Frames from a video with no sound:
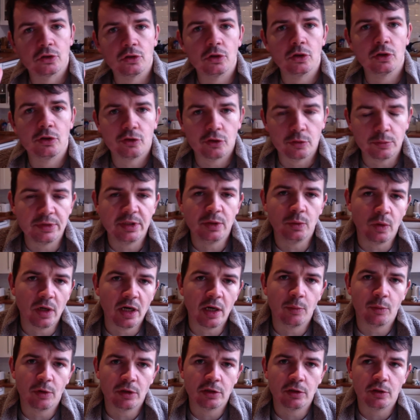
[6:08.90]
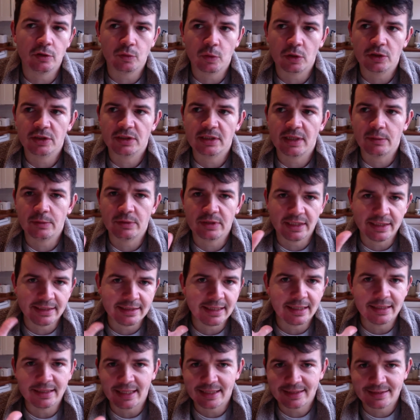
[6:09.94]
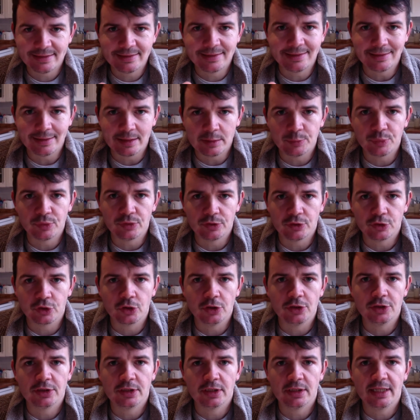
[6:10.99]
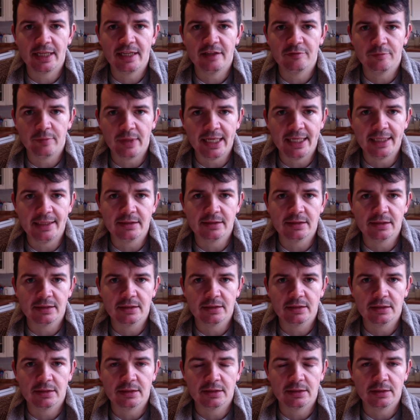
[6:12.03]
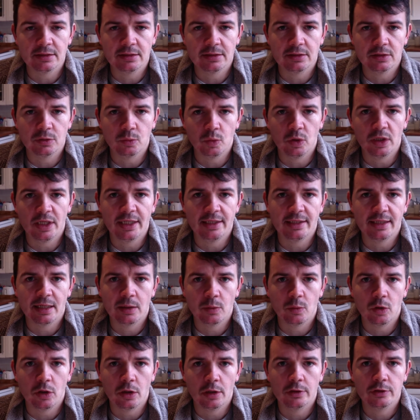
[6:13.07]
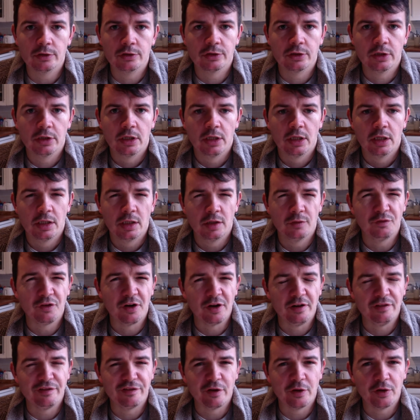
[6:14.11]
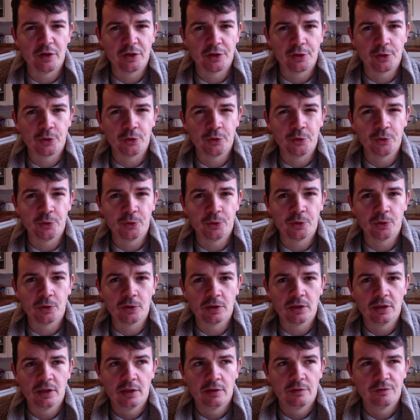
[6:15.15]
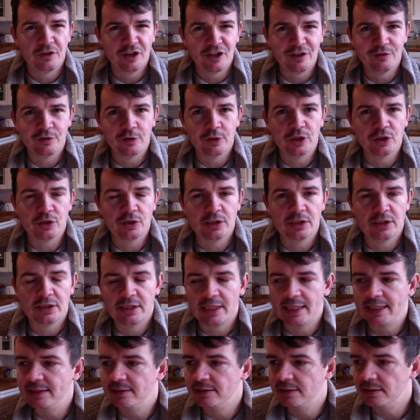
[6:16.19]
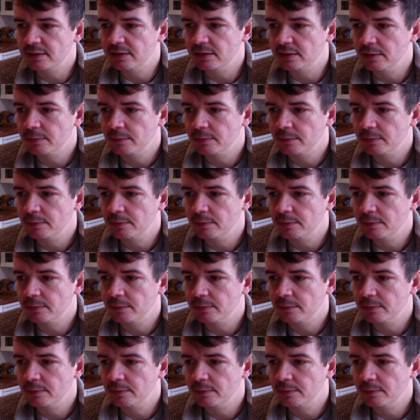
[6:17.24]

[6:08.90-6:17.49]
somebody wearing one of those watches, I would think that that's a deliberate choice that they've made to wear that watch. They're very, very cool, very, very understated,